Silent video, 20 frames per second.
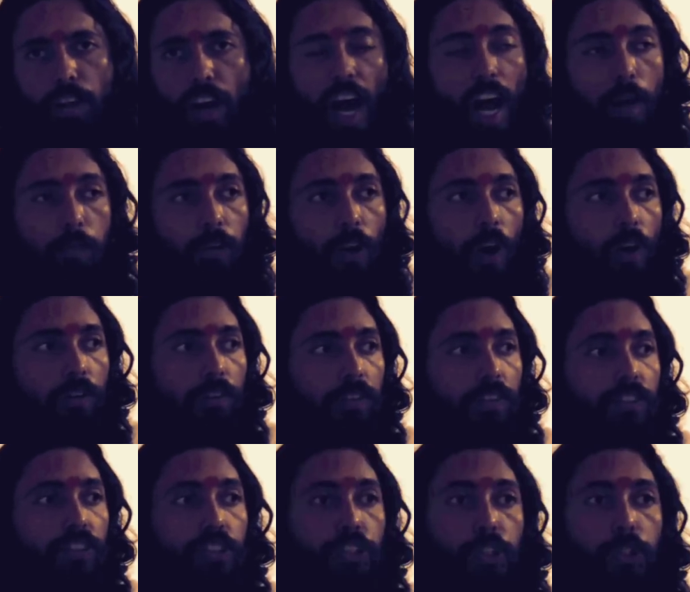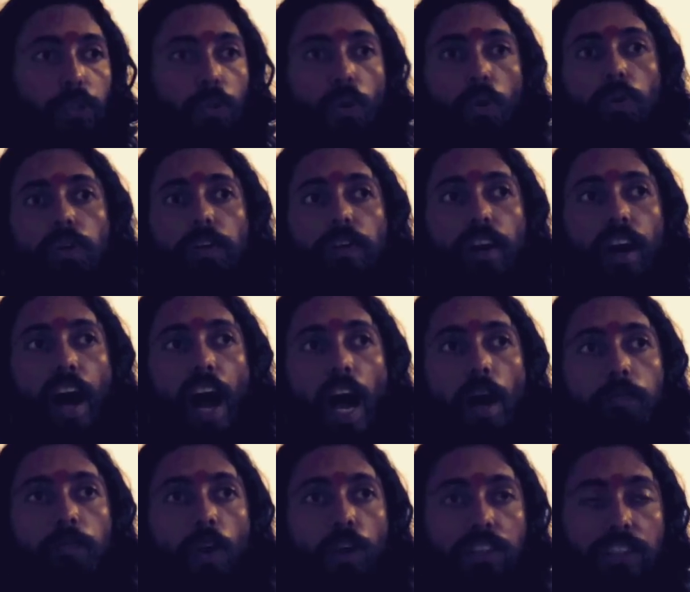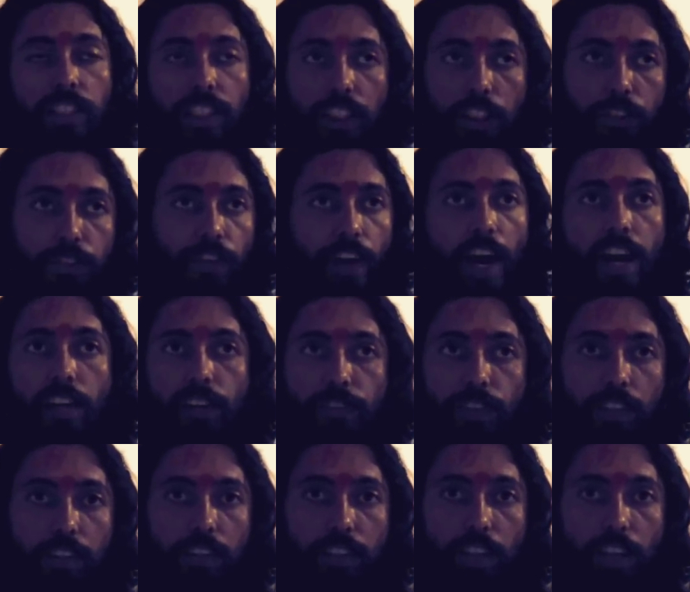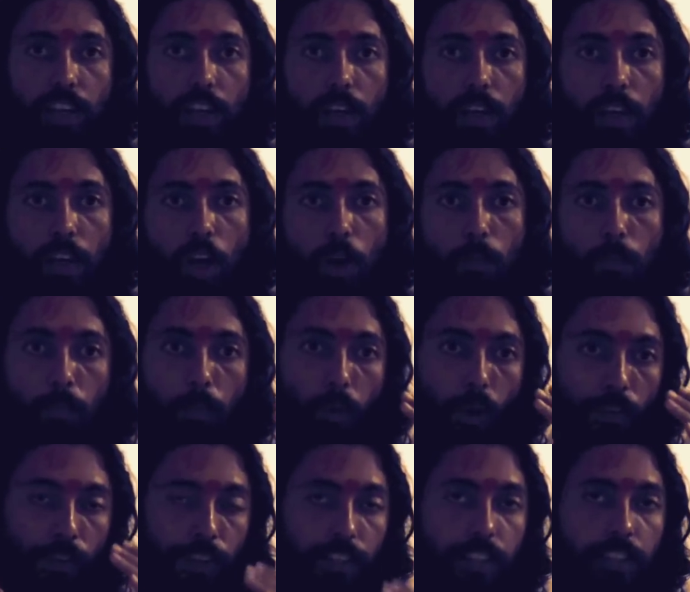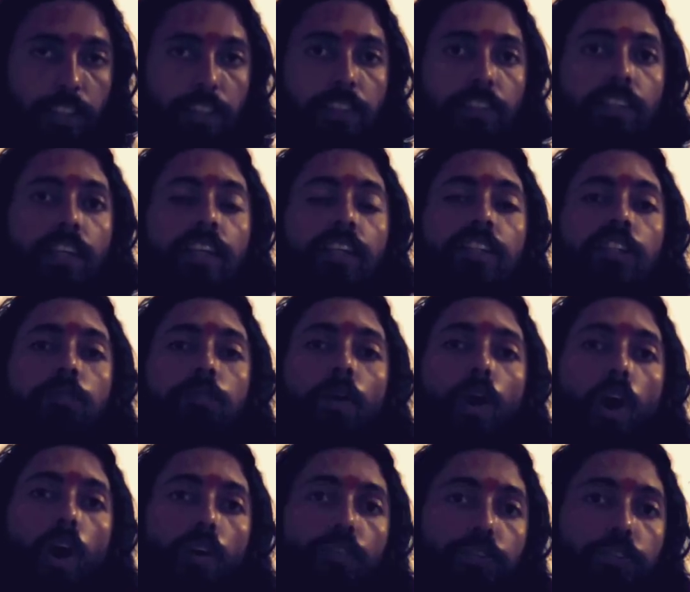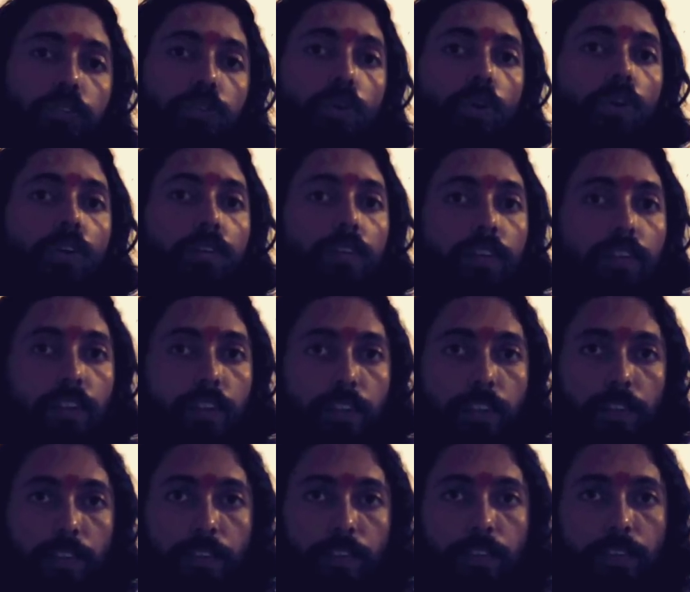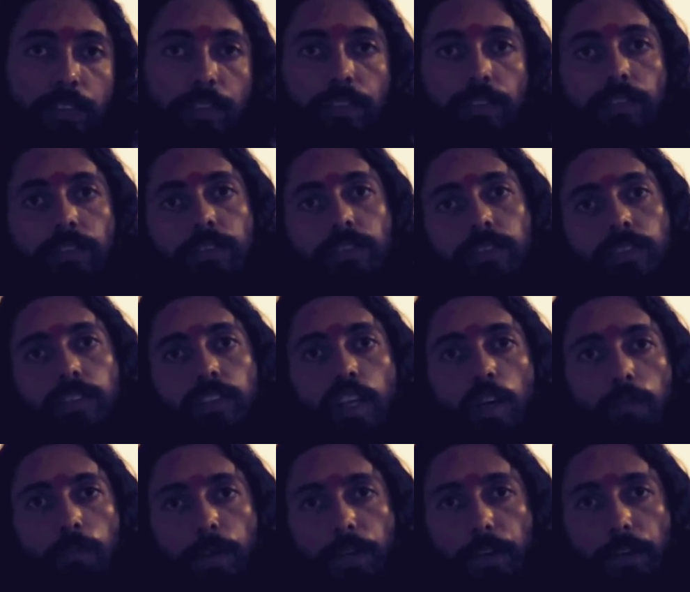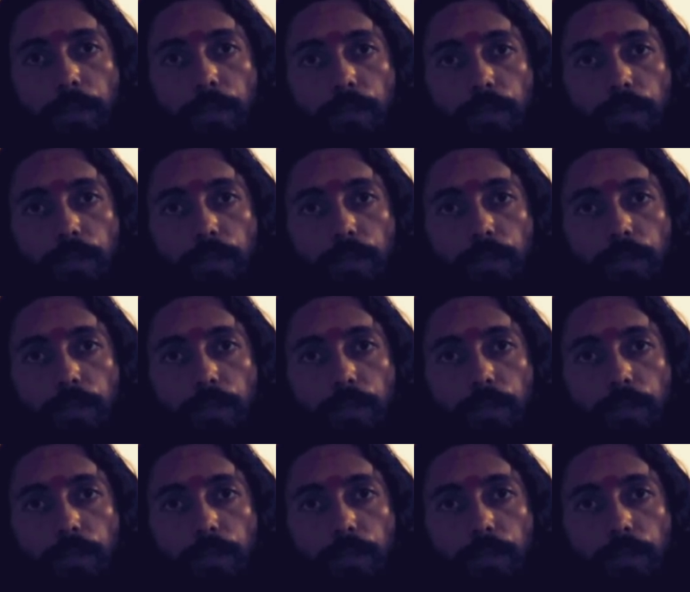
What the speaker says: I am not sure, I am not satisfied with the professionalism of your company.